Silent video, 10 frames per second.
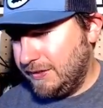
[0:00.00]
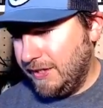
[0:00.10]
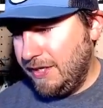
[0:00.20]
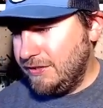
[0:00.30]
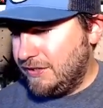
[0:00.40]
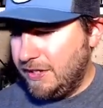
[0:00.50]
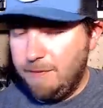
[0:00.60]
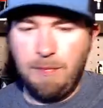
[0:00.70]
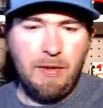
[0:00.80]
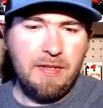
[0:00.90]
And I just had to
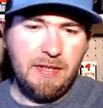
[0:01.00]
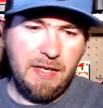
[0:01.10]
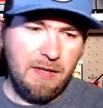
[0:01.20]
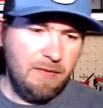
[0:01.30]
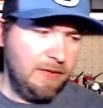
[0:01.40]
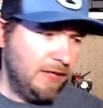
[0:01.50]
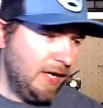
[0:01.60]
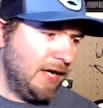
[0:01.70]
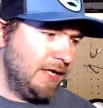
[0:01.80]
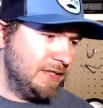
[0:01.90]
break down, and
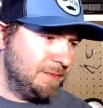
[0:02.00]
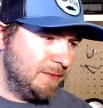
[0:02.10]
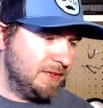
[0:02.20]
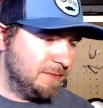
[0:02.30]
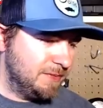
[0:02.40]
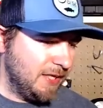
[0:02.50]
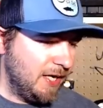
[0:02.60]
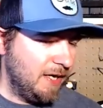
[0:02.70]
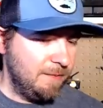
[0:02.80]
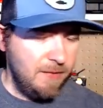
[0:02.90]
I had to spend some time